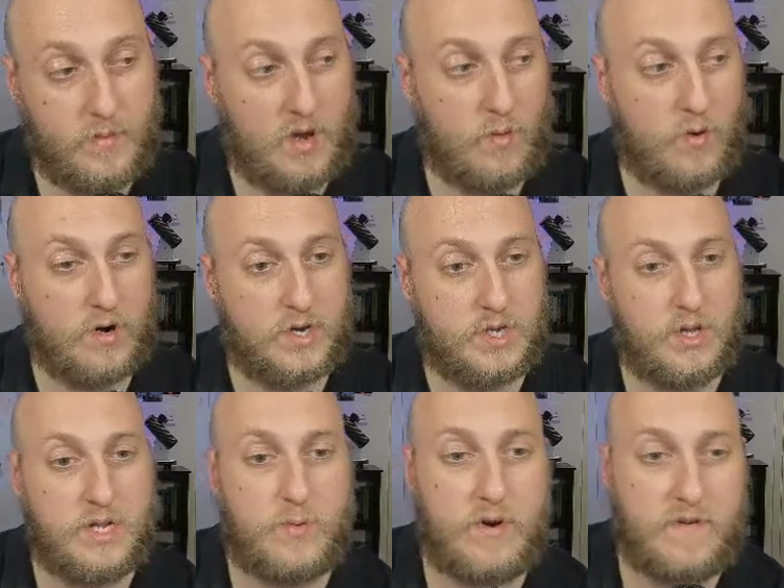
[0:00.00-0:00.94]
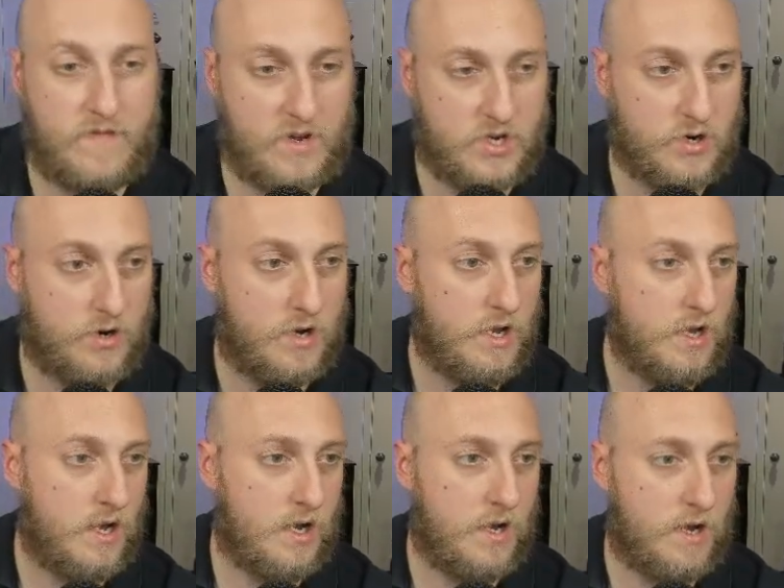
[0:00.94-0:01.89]
that works, so that's one feature.
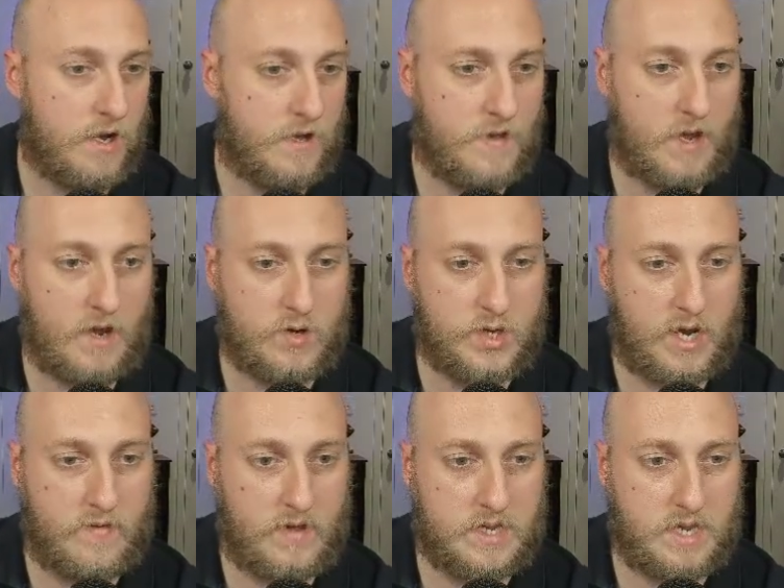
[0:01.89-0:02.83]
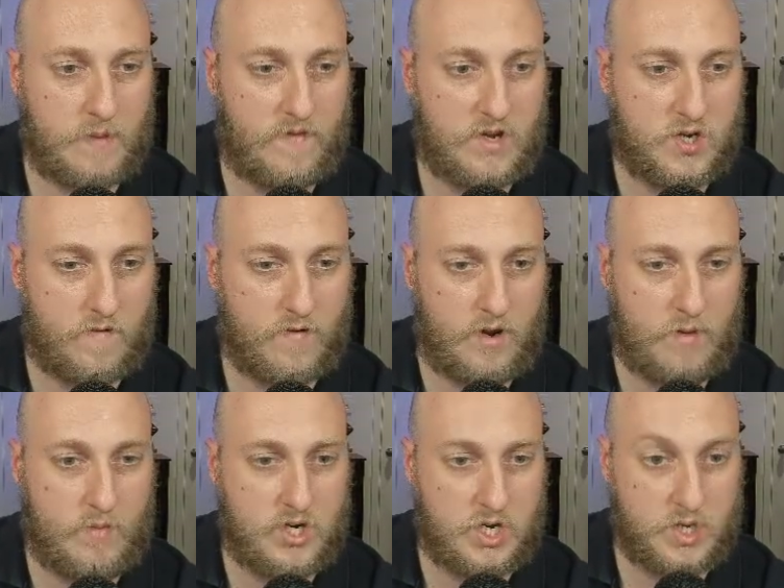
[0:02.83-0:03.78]
And I also have that same feature for
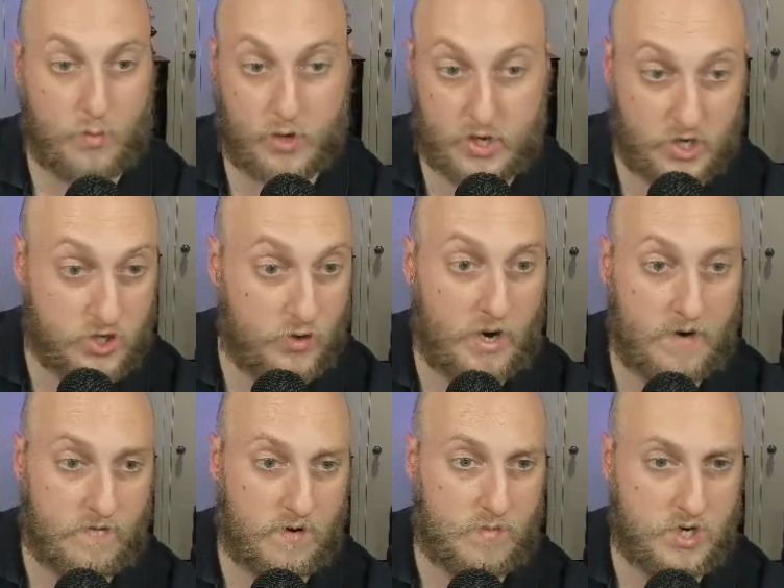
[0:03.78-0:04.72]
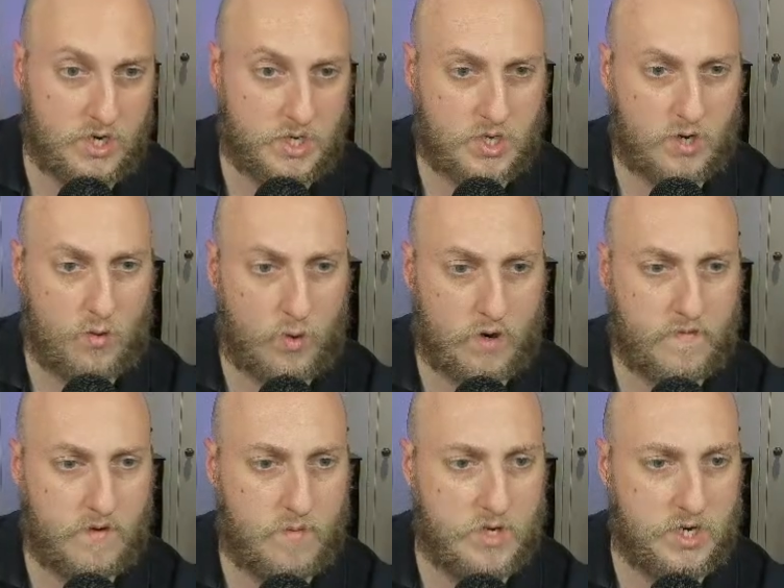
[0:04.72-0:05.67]
images, and we're going to try it for images. It's going to work for
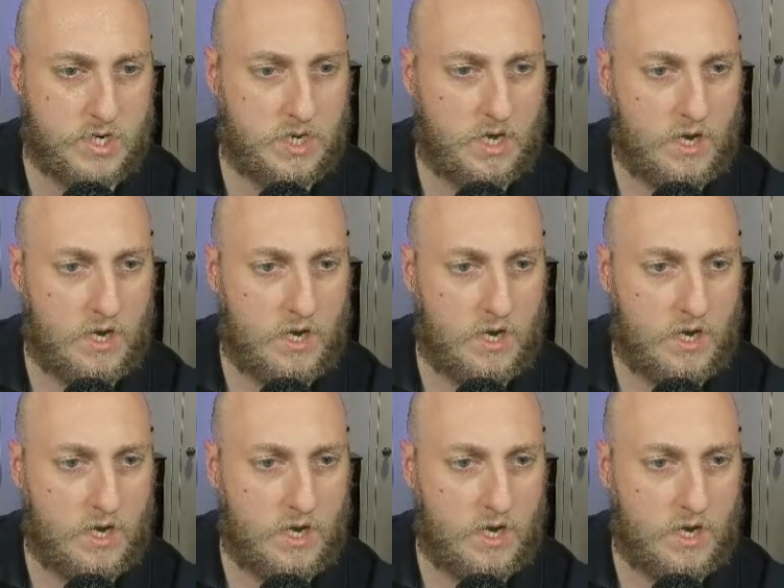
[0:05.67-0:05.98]
images.